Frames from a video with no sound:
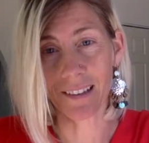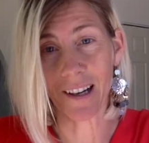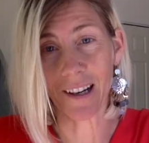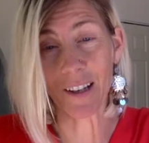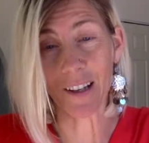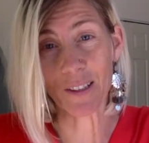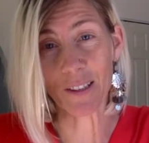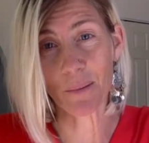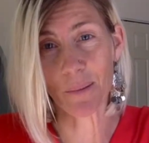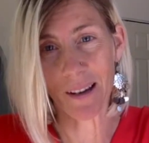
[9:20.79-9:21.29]

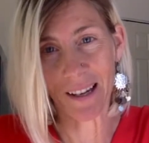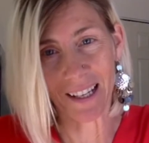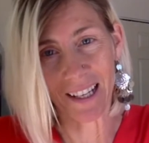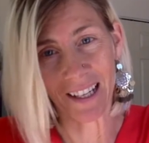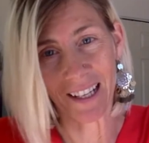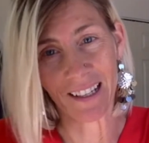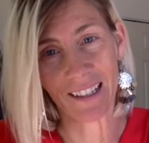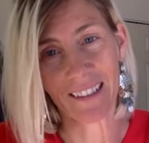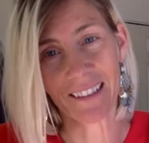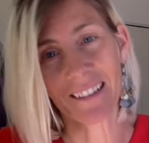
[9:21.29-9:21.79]
onto my
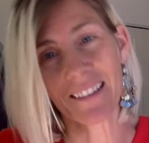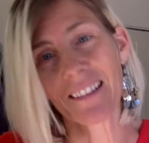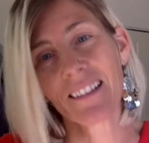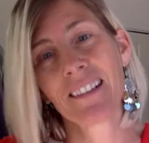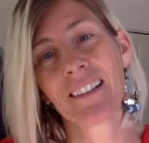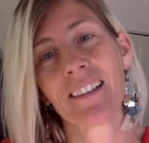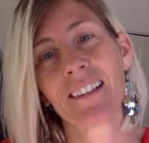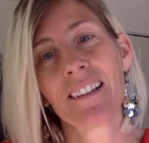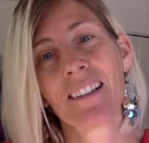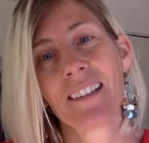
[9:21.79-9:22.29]
guy.
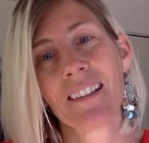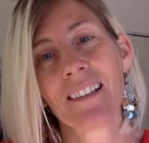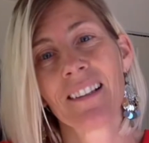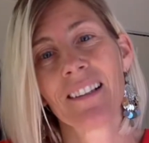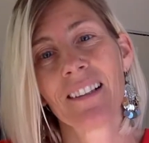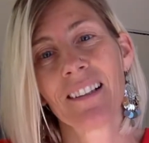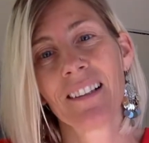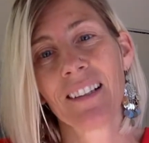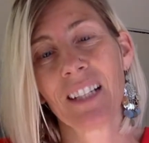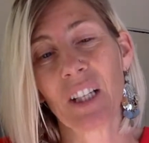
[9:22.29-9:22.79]

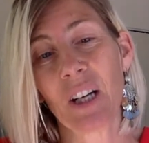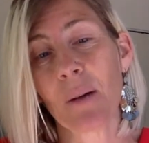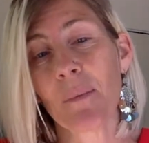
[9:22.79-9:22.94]
I